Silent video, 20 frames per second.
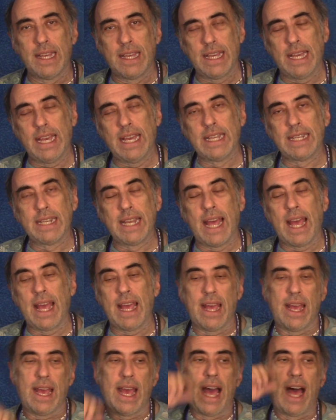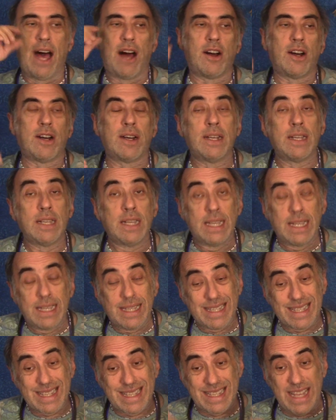in our
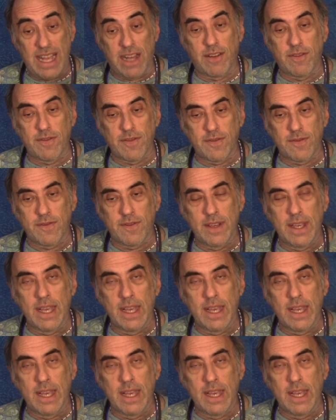self